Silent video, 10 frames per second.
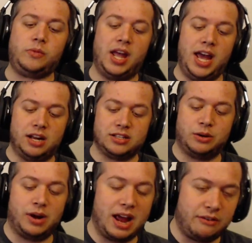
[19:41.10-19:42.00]
And I'll see
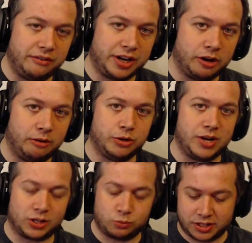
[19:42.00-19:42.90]
you on every video I'm doing
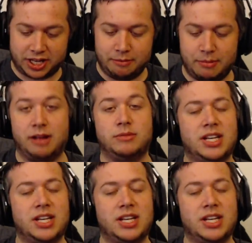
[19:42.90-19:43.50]
next. Once again, my name is